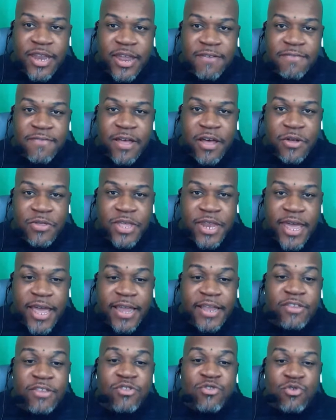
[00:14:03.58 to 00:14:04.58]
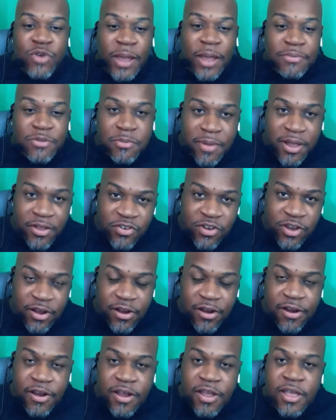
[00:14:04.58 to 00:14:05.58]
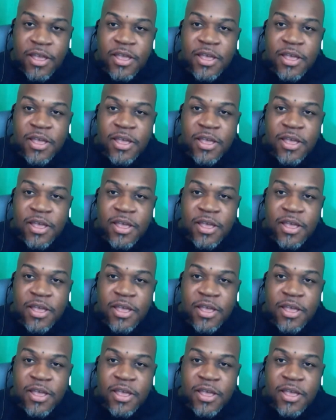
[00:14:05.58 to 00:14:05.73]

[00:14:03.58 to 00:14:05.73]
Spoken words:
that I found that I can strap to my chair.